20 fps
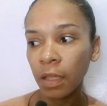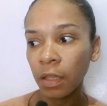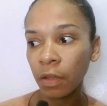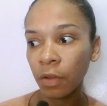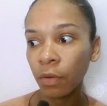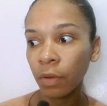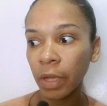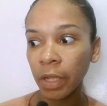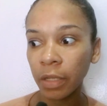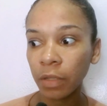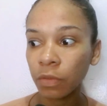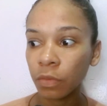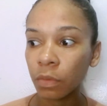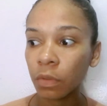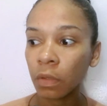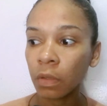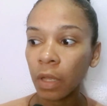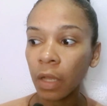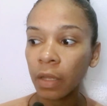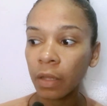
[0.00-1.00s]
you know, I could
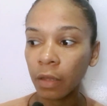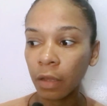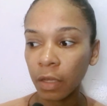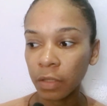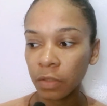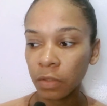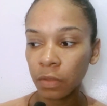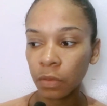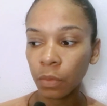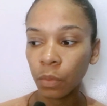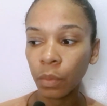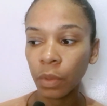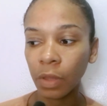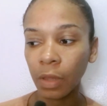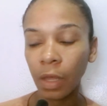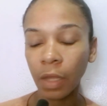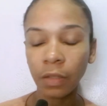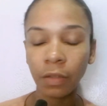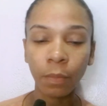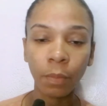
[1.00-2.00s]
do a lot with
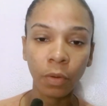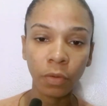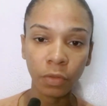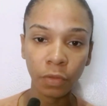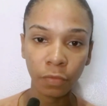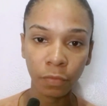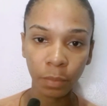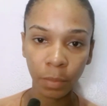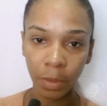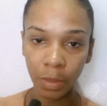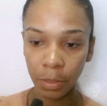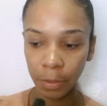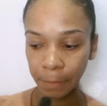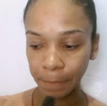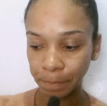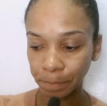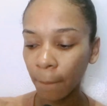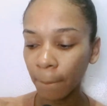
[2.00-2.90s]
that amount of money.